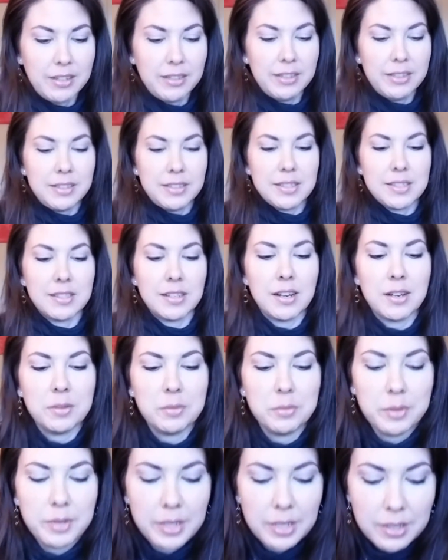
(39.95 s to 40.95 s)
Let's start
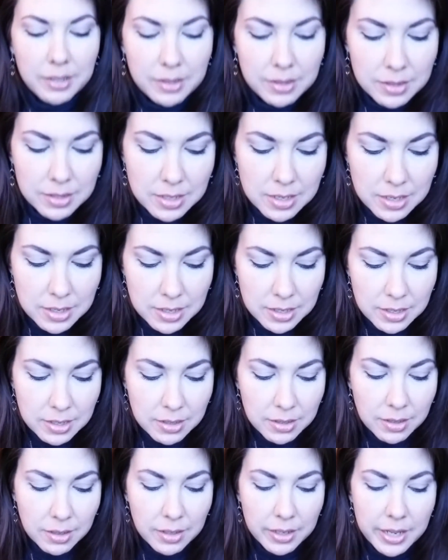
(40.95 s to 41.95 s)
with the
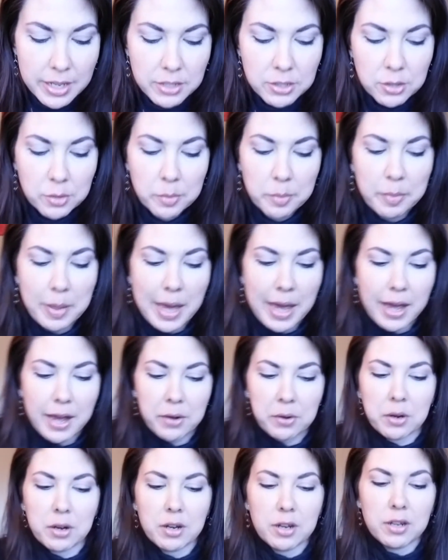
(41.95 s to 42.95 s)
Archangel
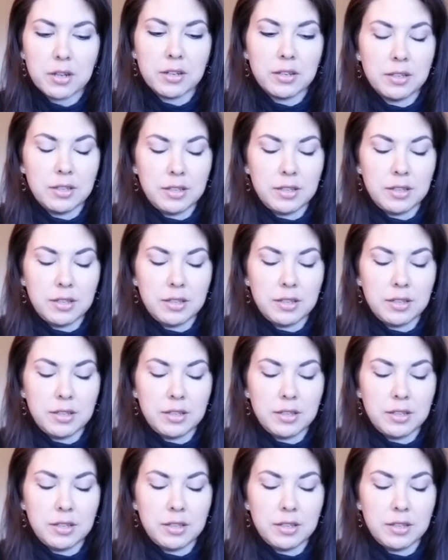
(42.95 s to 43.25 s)
Power